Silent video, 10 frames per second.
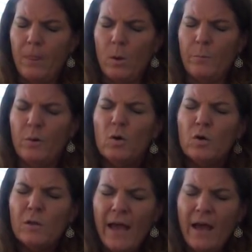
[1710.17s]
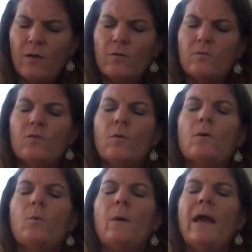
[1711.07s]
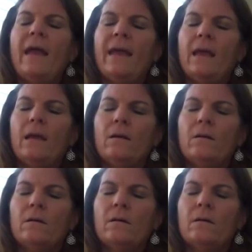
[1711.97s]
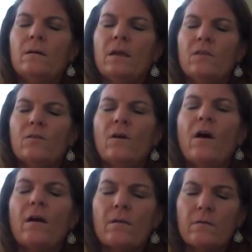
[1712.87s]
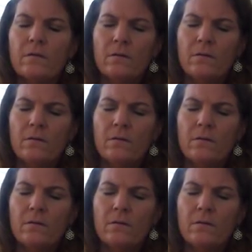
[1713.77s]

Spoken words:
or pull out or away in your heart.